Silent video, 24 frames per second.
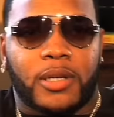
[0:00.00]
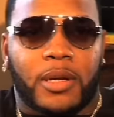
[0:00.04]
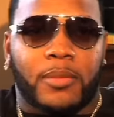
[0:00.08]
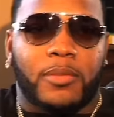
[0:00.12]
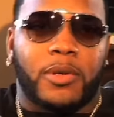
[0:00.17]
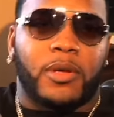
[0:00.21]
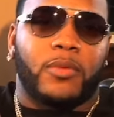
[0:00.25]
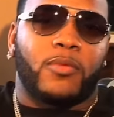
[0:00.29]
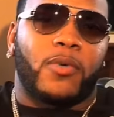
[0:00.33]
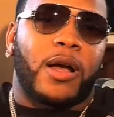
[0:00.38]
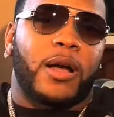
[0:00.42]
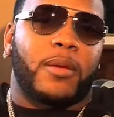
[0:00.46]
I
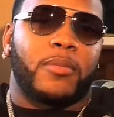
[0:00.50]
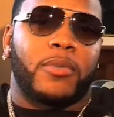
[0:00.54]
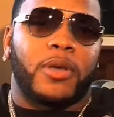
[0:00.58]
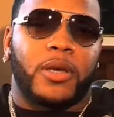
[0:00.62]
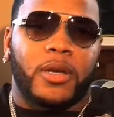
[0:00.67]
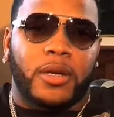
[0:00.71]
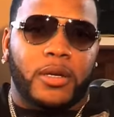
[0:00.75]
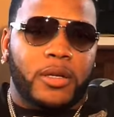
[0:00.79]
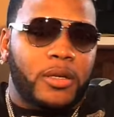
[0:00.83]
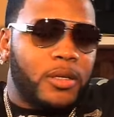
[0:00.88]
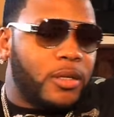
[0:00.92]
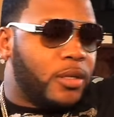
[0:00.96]
mean, while I'm
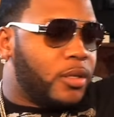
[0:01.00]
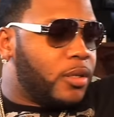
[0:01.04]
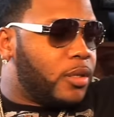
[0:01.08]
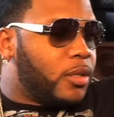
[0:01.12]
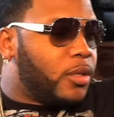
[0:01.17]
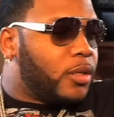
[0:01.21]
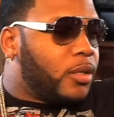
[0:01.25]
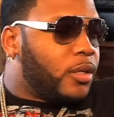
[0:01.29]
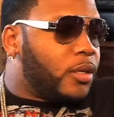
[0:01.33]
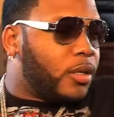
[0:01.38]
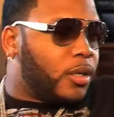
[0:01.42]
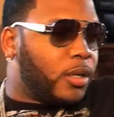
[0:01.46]
here
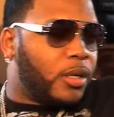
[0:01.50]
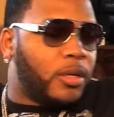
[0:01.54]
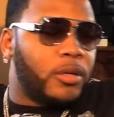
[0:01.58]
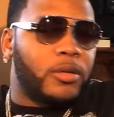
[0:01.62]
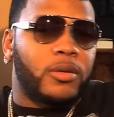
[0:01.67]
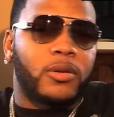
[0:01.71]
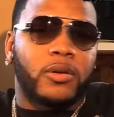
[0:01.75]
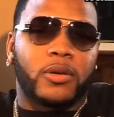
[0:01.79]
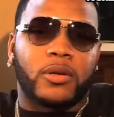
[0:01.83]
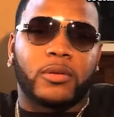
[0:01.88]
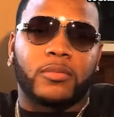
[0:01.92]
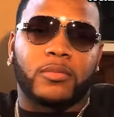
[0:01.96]
in
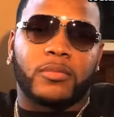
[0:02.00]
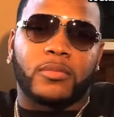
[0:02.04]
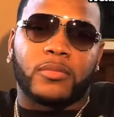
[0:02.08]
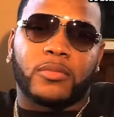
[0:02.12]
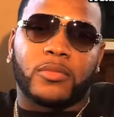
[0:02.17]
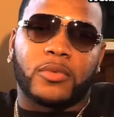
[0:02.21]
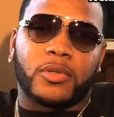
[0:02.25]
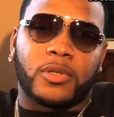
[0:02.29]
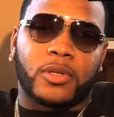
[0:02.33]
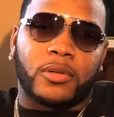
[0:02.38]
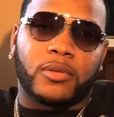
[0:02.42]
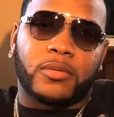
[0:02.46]
Europe,
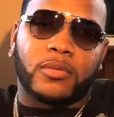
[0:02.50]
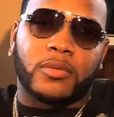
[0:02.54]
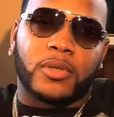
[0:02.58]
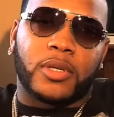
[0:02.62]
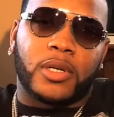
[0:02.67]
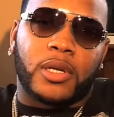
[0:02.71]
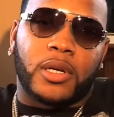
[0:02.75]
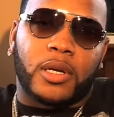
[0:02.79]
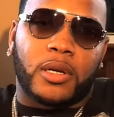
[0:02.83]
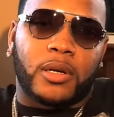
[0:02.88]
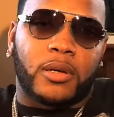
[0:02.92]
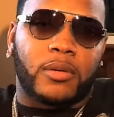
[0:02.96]
you know,
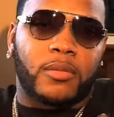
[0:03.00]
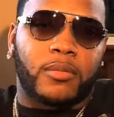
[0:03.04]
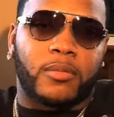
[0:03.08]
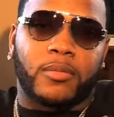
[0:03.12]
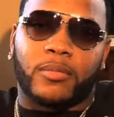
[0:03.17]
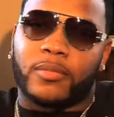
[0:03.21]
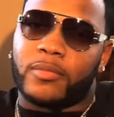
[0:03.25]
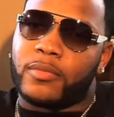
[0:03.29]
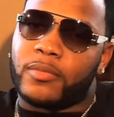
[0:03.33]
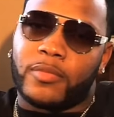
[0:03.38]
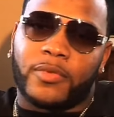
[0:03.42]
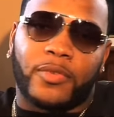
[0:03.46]

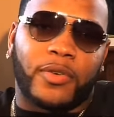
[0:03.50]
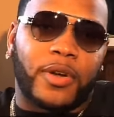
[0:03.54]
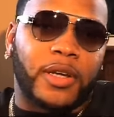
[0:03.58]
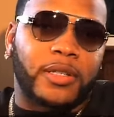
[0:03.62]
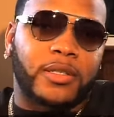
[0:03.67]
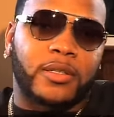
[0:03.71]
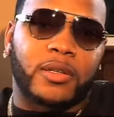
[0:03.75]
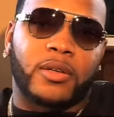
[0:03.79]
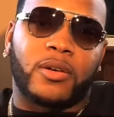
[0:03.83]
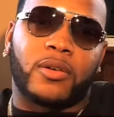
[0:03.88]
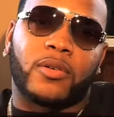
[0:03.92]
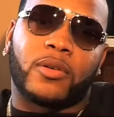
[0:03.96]
fans
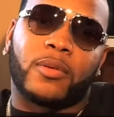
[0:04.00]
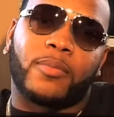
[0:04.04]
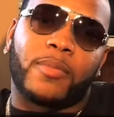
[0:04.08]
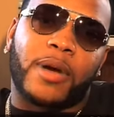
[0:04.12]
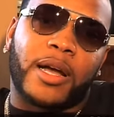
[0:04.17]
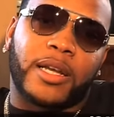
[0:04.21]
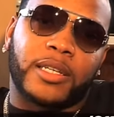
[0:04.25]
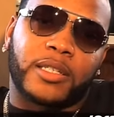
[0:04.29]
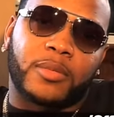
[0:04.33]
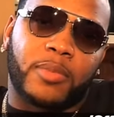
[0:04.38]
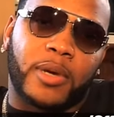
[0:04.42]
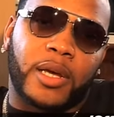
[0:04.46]
can go to
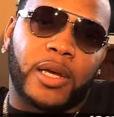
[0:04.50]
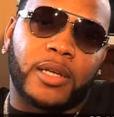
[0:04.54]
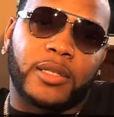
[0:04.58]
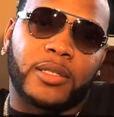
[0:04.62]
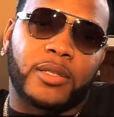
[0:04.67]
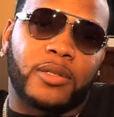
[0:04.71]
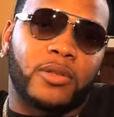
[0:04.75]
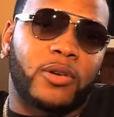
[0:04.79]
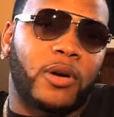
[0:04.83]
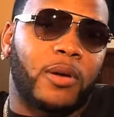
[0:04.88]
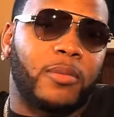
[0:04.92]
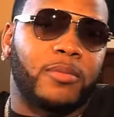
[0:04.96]
MySpace.
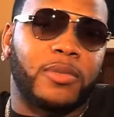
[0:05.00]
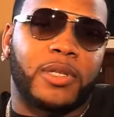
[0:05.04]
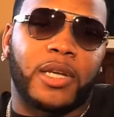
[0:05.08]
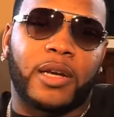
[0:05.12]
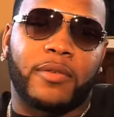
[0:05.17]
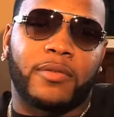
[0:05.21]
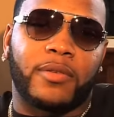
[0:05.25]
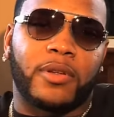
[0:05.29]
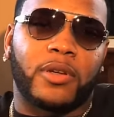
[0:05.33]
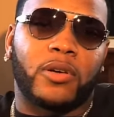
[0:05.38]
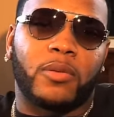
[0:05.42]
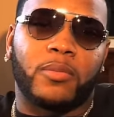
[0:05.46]
You know, I'm
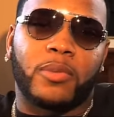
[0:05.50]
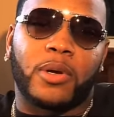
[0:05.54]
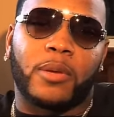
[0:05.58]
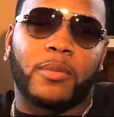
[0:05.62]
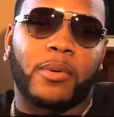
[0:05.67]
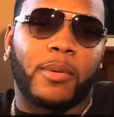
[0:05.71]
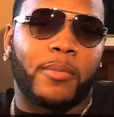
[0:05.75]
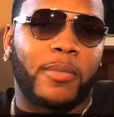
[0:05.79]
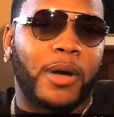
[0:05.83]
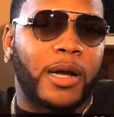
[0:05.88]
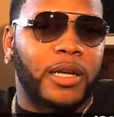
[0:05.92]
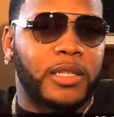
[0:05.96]
definitely gonna be
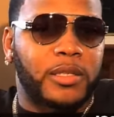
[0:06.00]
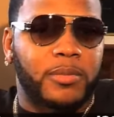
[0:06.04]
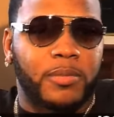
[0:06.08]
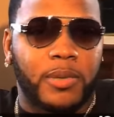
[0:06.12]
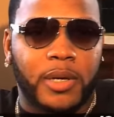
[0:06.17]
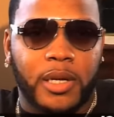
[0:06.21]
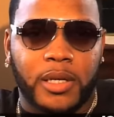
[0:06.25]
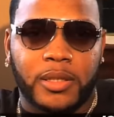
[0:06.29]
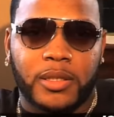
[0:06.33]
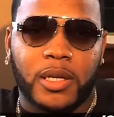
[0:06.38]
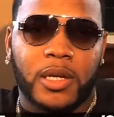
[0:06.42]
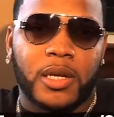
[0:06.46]
on my
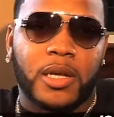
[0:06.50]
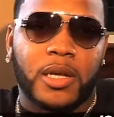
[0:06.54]
MySpace,